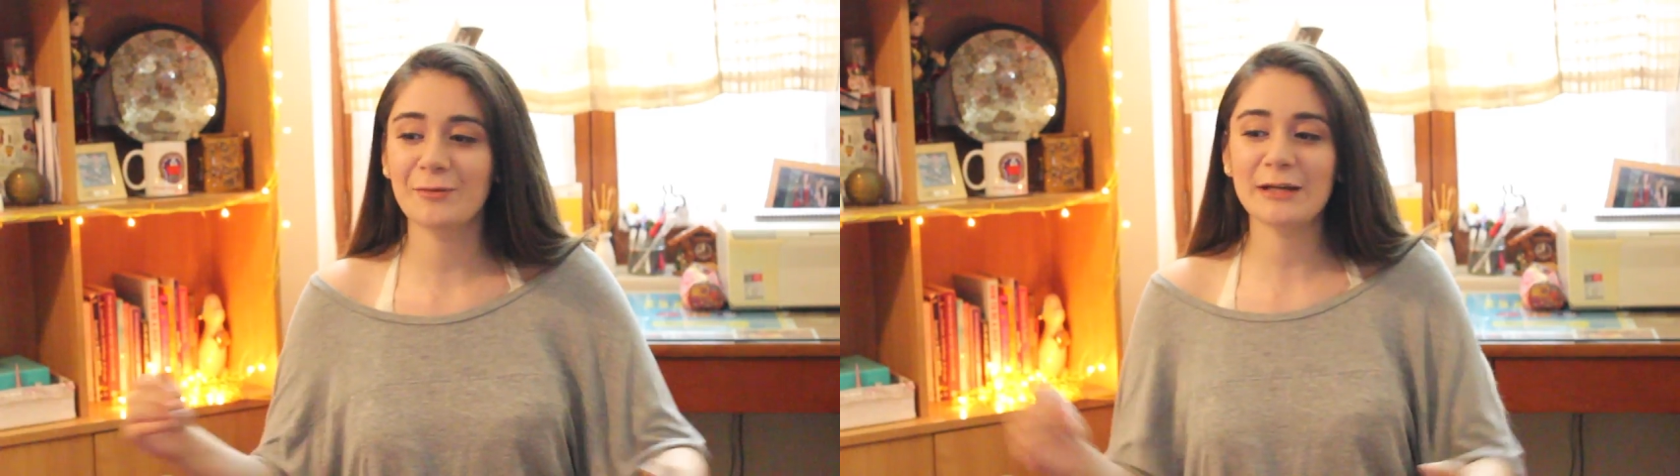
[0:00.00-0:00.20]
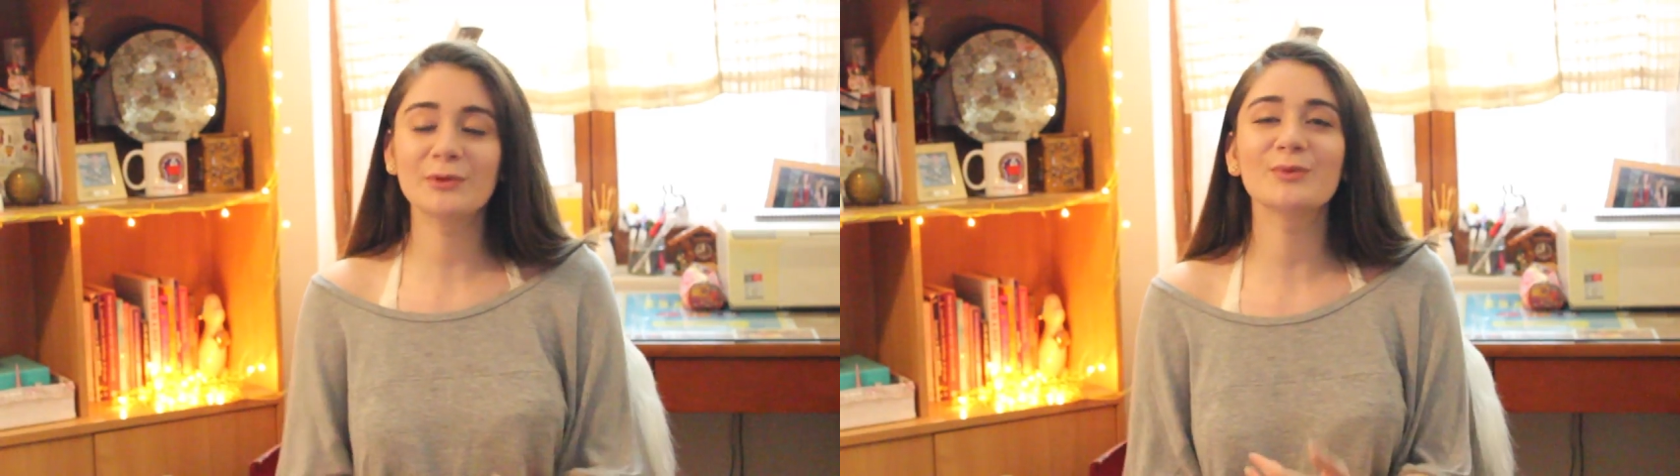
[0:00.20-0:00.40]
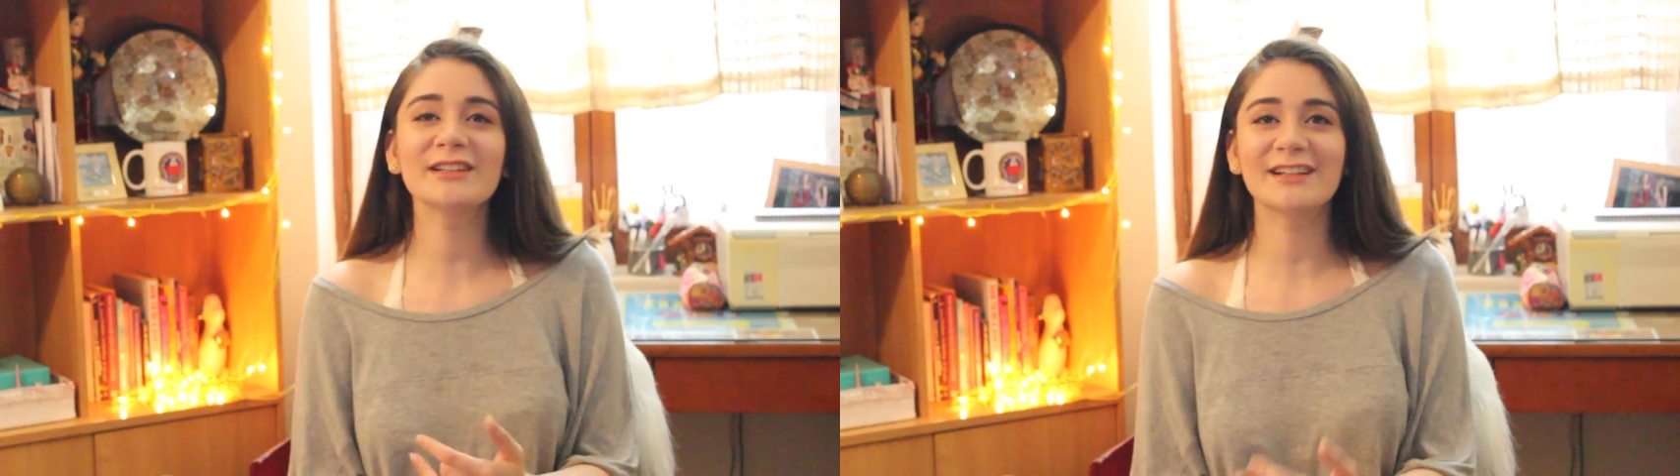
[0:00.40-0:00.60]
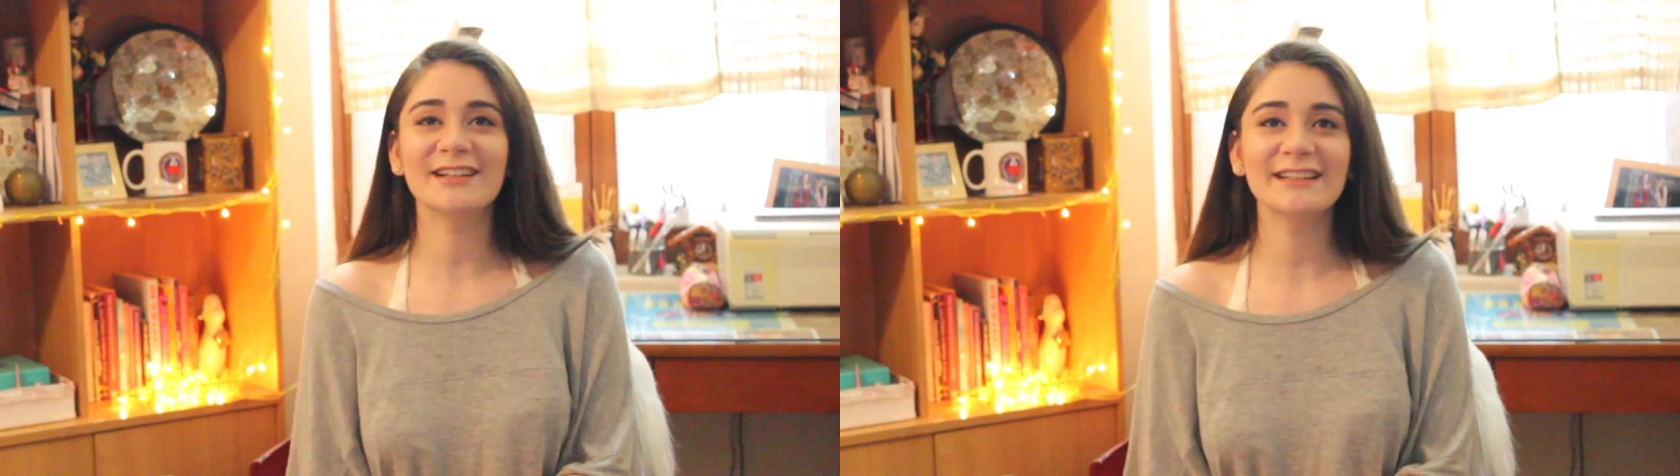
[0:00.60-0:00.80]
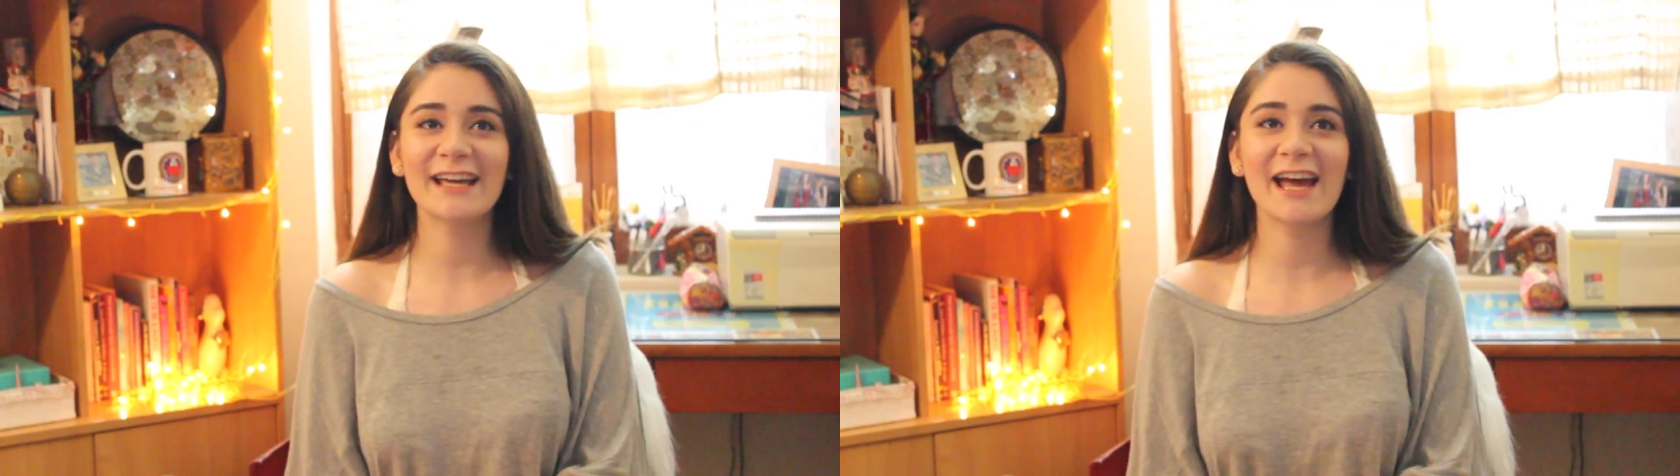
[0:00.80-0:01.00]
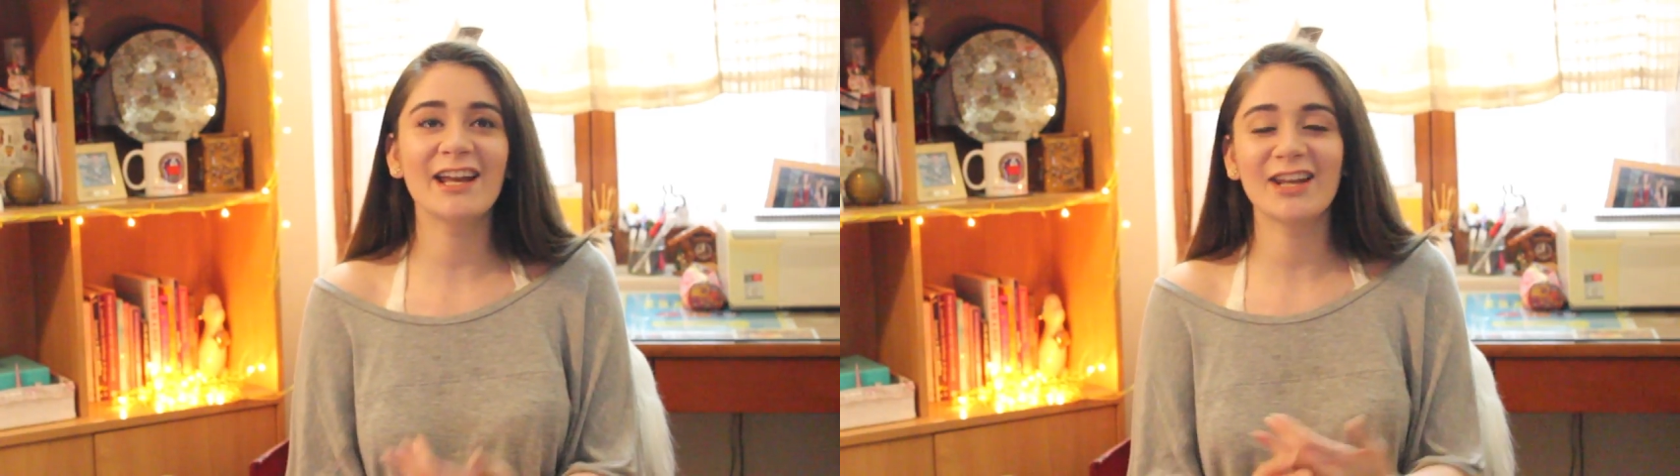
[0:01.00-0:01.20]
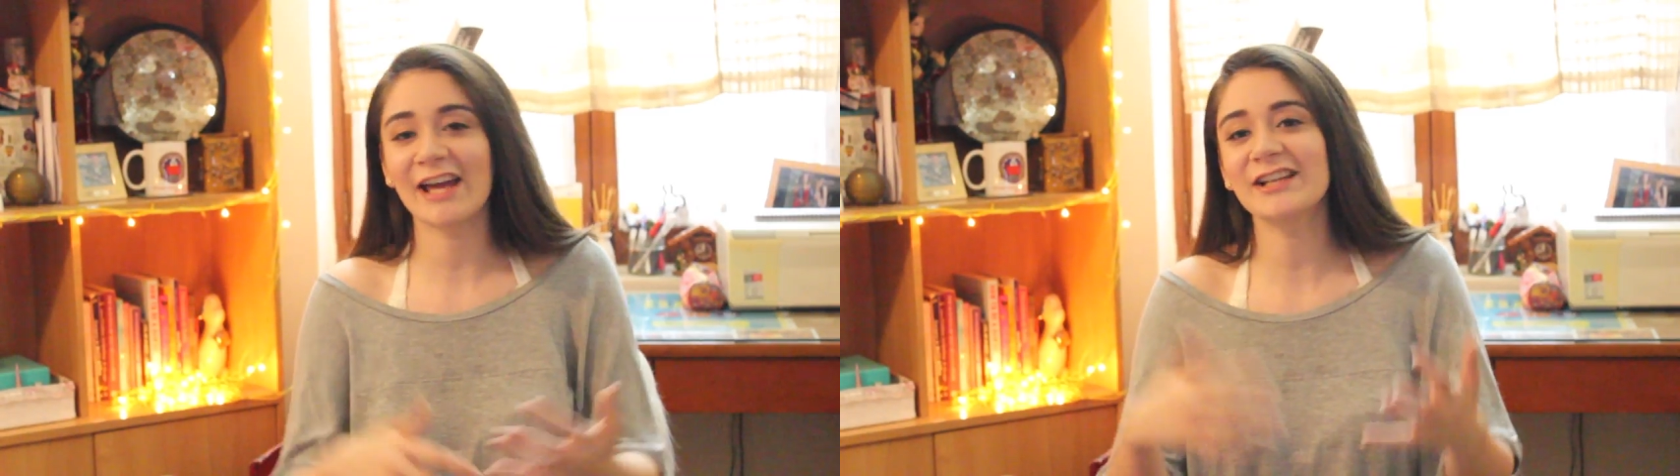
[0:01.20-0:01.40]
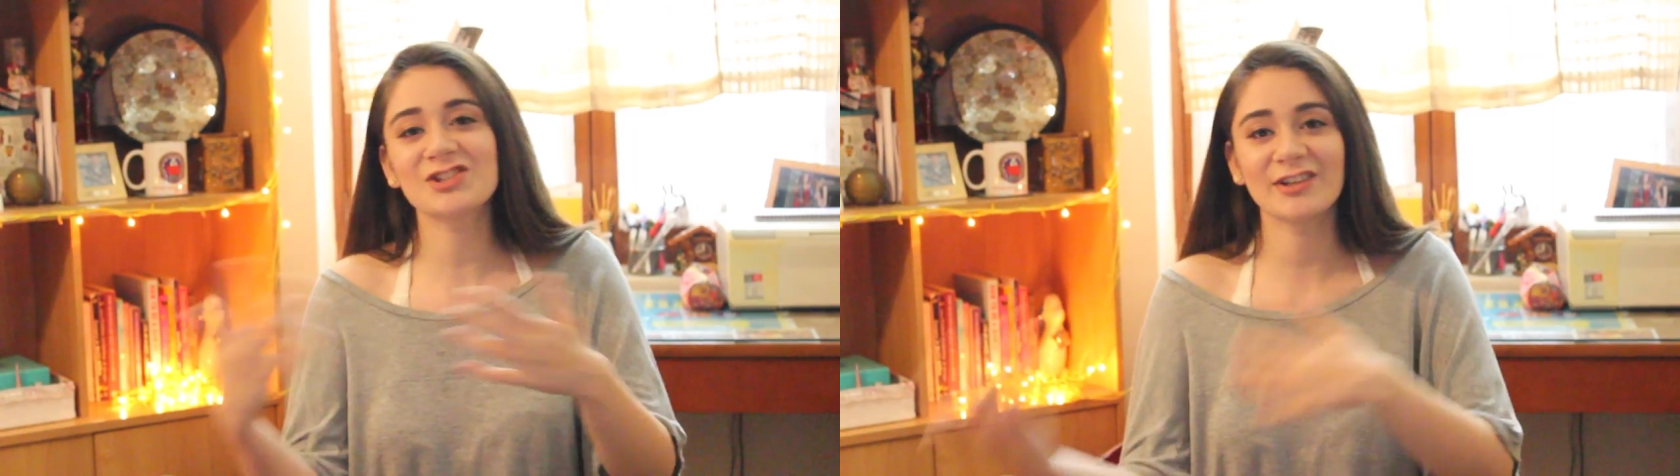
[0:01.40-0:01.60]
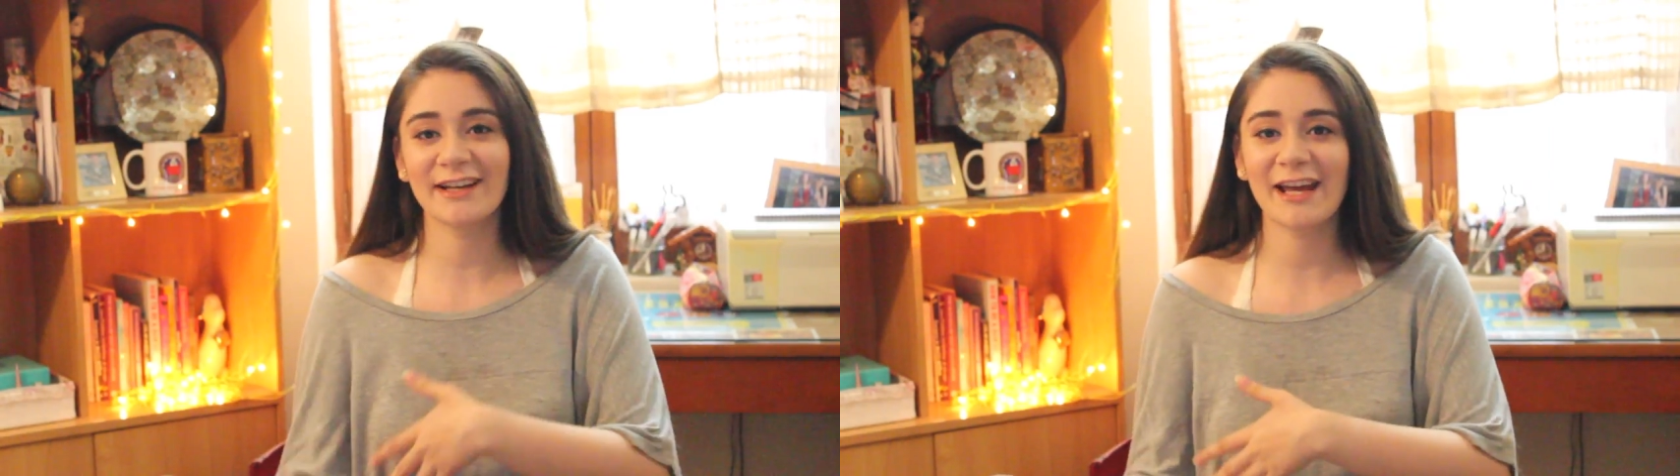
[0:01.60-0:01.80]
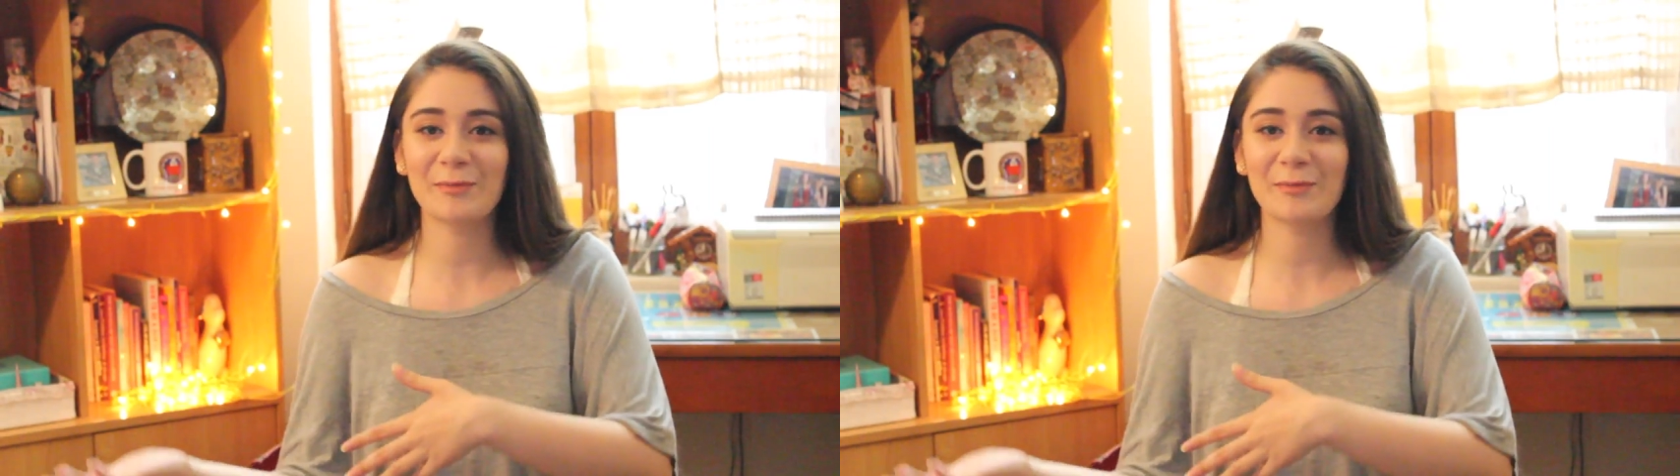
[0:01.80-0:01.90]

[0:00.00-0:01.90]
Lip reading: People with curly hair like straight hair,